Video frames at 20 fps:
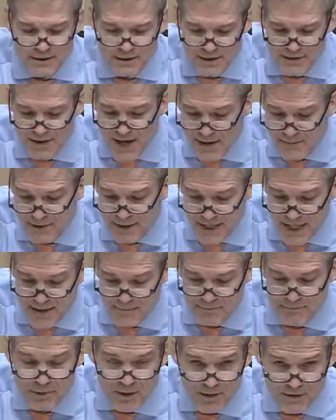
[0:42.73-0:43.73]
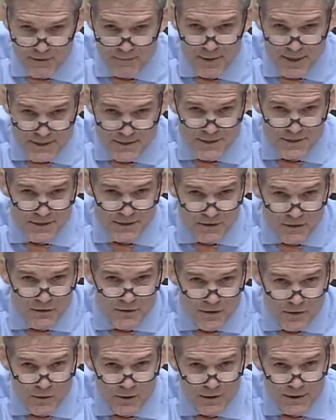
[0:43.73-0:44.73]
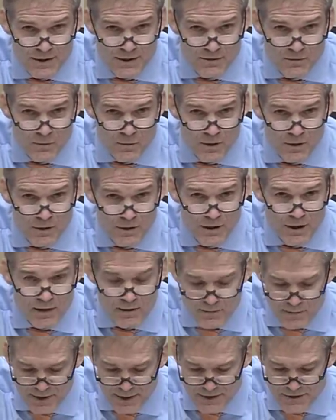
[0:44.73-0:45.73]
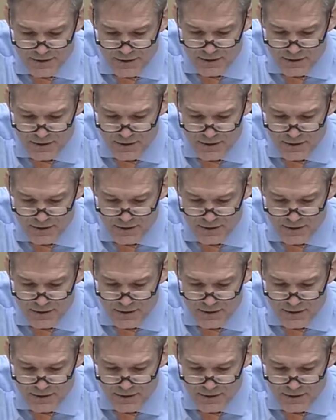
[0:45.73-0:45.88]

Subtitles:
And that became part of the basis to go to the court and get the warrant on Carter Page.